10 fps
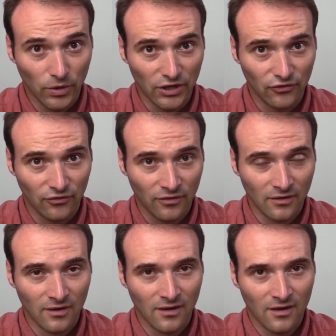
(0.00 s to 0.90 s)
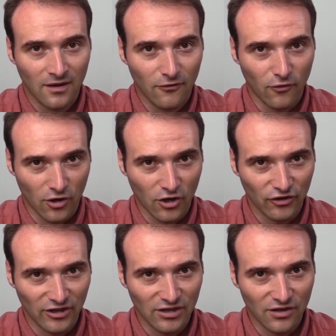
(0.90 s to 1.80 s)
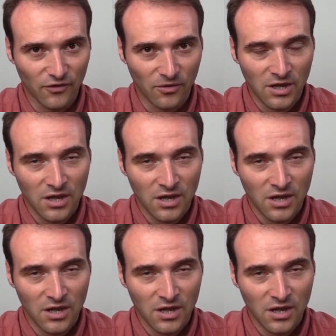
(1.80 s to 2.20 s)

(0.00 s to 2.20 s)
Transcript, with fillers: weeks for an on-site interview,